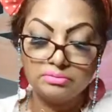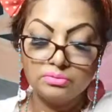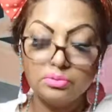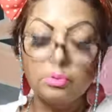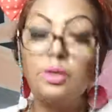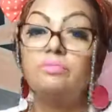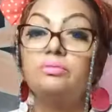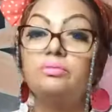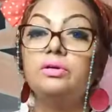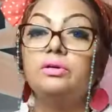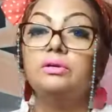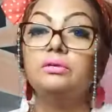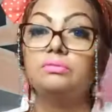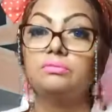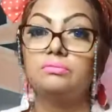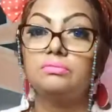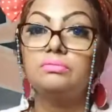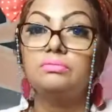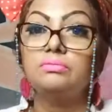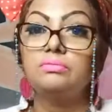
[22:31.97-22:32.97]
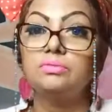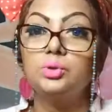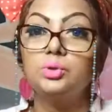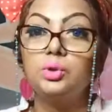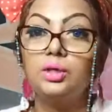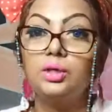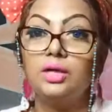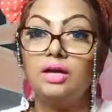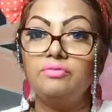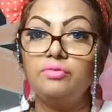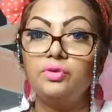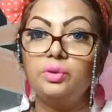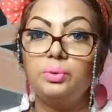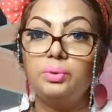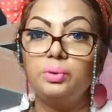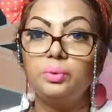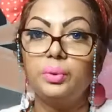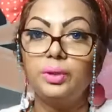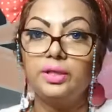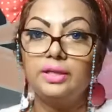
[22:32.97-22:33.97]
whoever you're
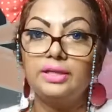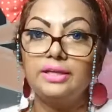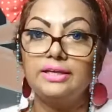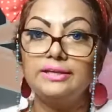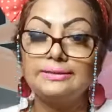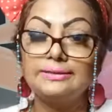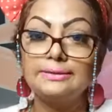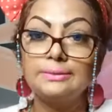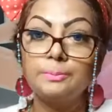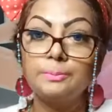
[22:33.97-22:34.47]
comfortable with. Yes.